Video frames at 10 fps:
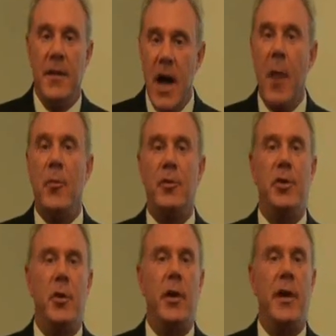The
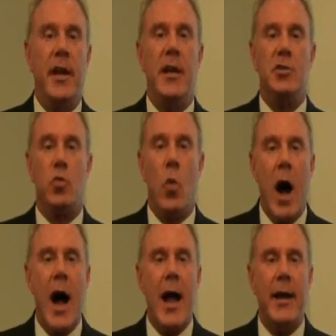opportunity is
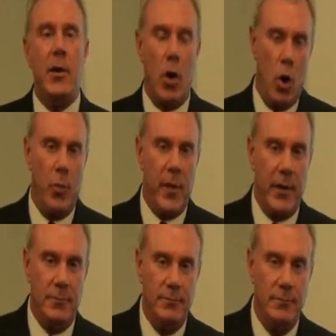wide
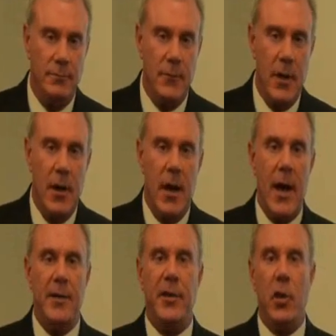open,
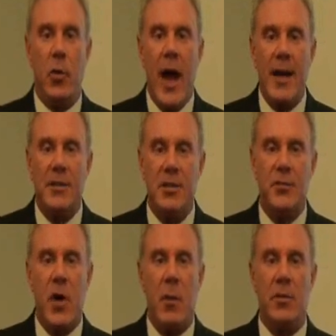and
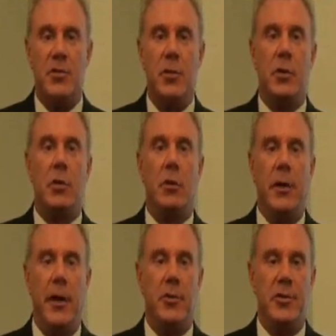Curaxis Pharmaceutical
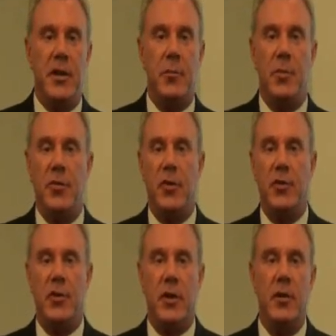leadership
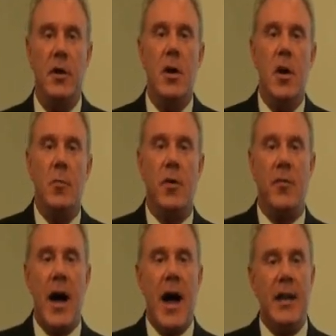position
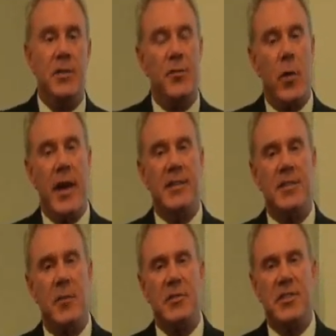provides for a
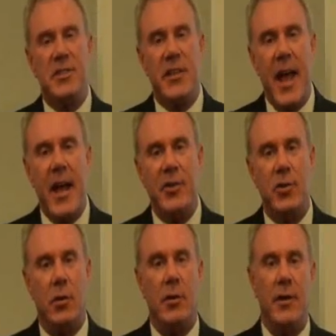
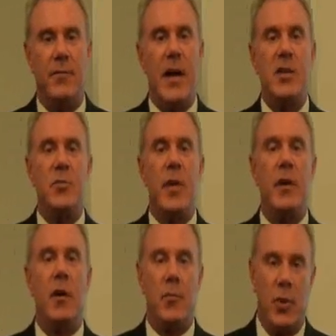substantial
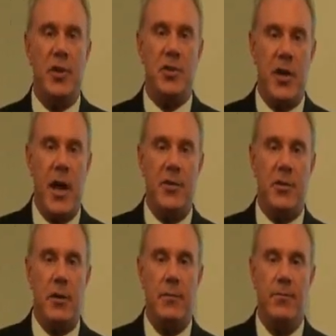investment
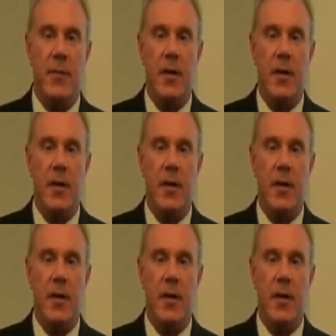appreciation,